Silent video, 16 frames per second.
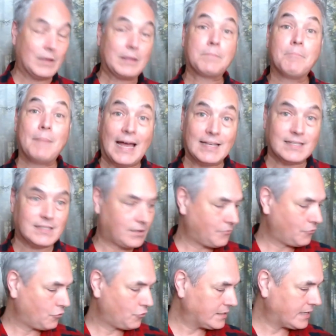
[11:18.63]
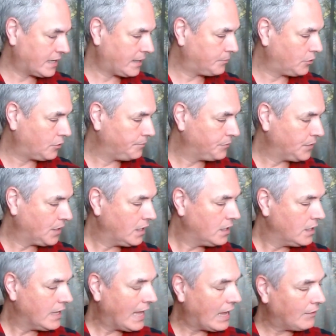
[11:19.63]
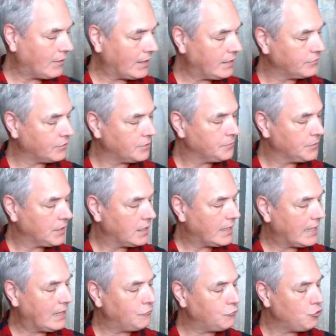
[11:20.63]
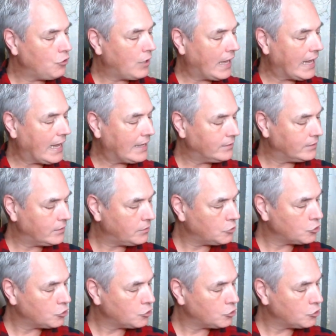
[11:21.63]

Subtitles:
mask, for example. However, if you had